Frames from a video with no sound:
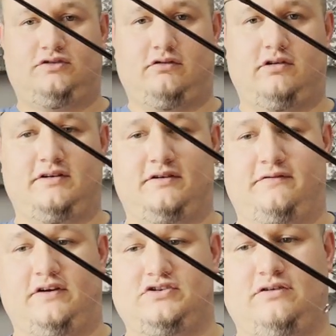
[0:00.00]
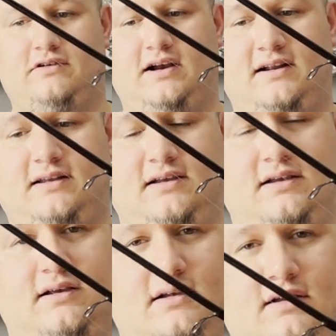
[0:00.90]
through on your fishing rod,
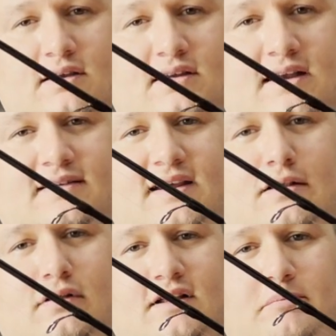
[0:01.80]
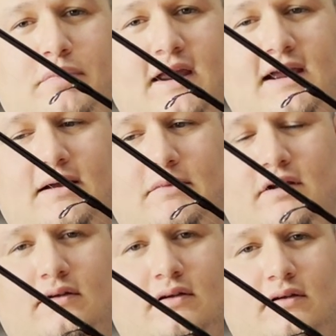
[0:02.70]
I take like a
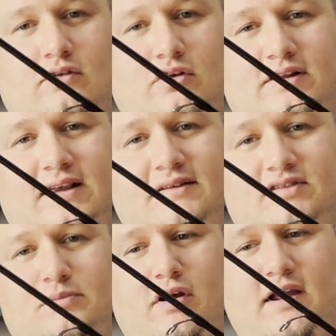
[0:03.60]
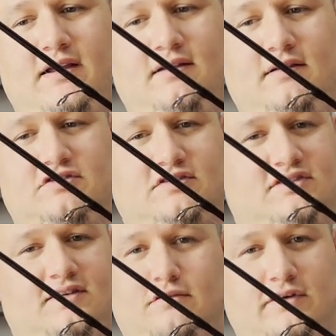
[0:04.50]
PAM cooking spray, just
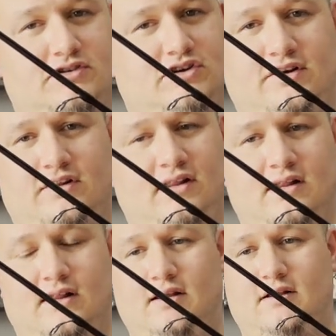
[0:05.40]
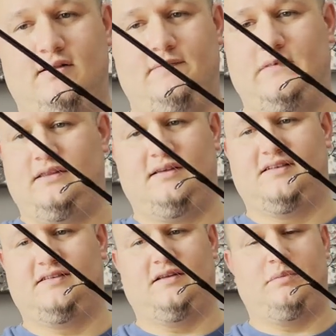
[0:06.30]
an original. This
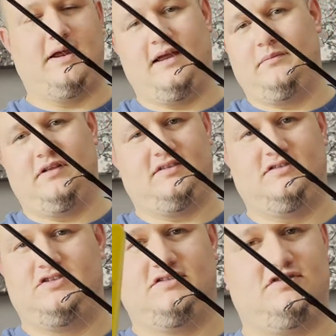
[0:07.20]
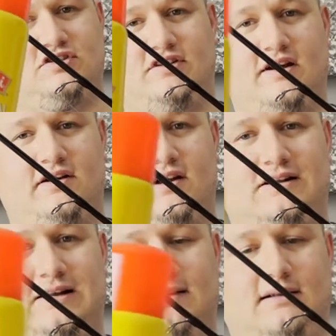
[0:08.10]
isn't PAM, this is just
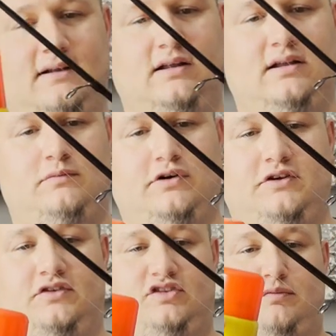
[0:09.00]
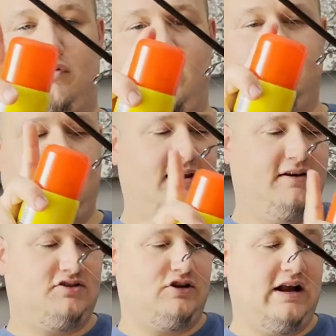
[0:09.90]
generic. But you spray
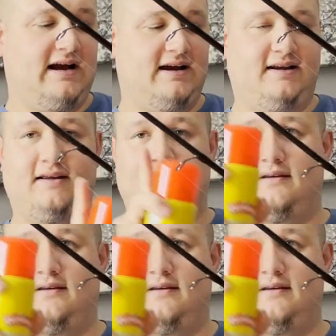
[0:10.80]
each guide